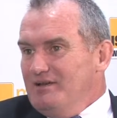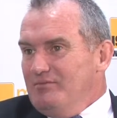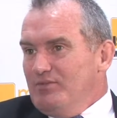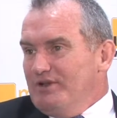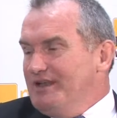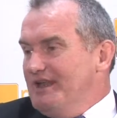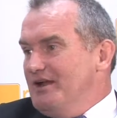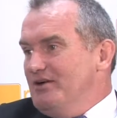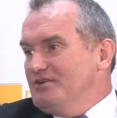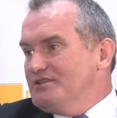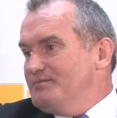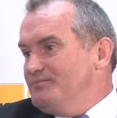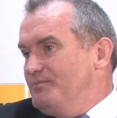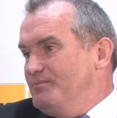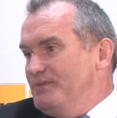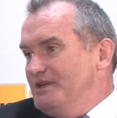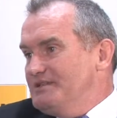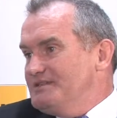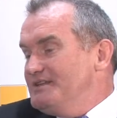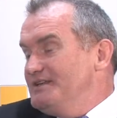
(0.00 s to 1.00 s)
But now
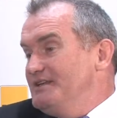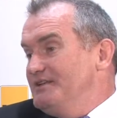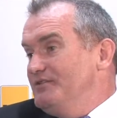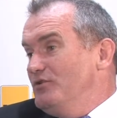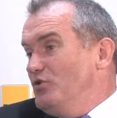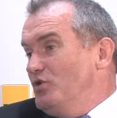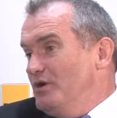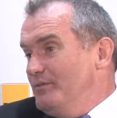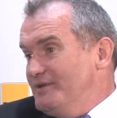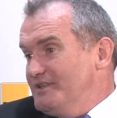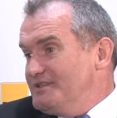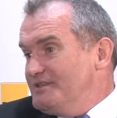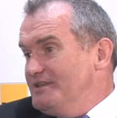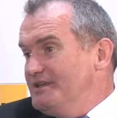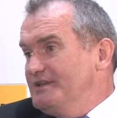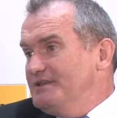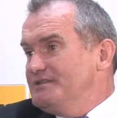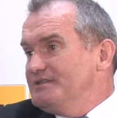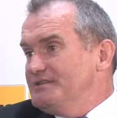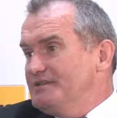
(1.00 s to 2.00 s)
it's the norm.
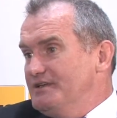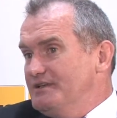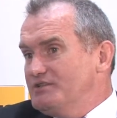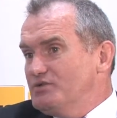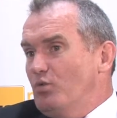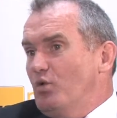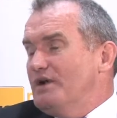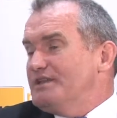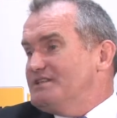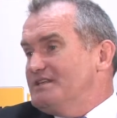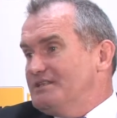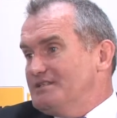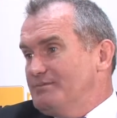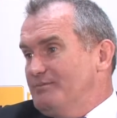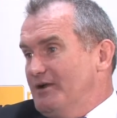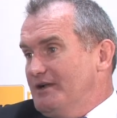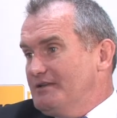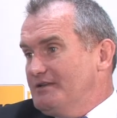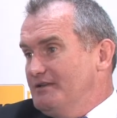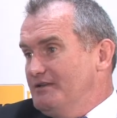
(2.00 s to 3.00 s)
It's what's
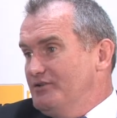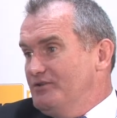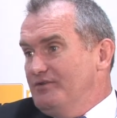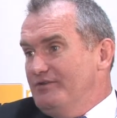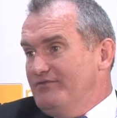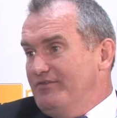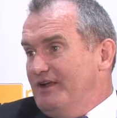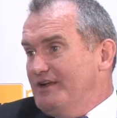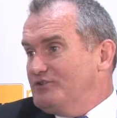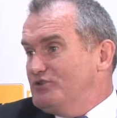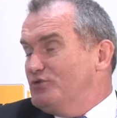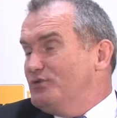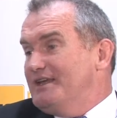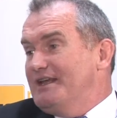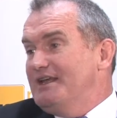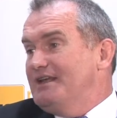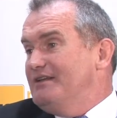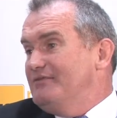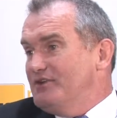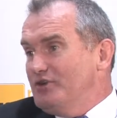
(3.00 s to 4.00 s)
expected. In fact, you
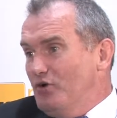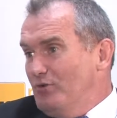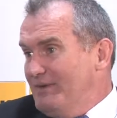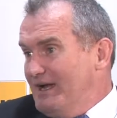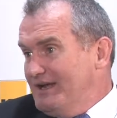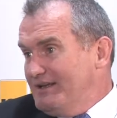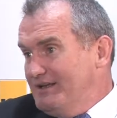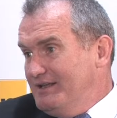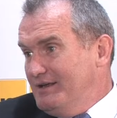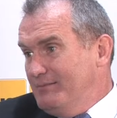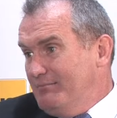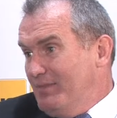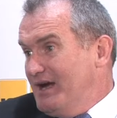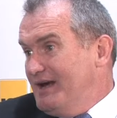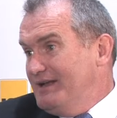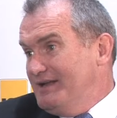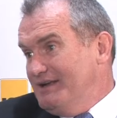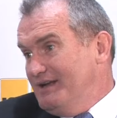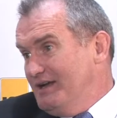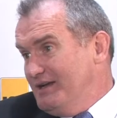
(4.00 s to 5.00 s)
can't even go back in and
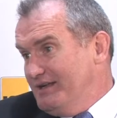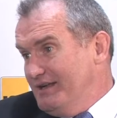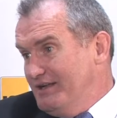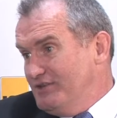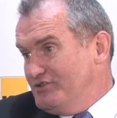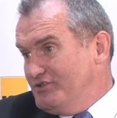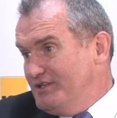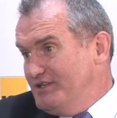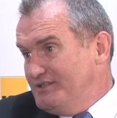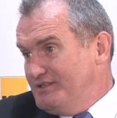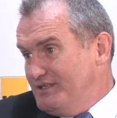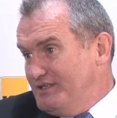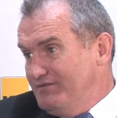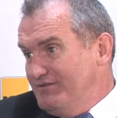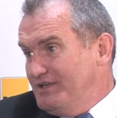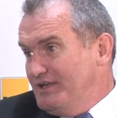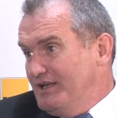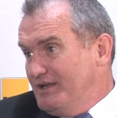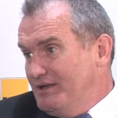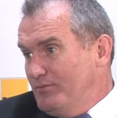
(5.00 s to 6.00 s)
buy a non-HD
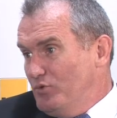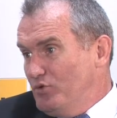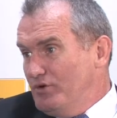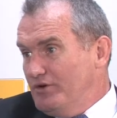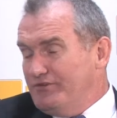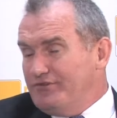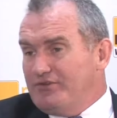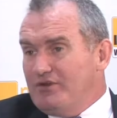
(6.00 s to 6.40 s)
TV anymore.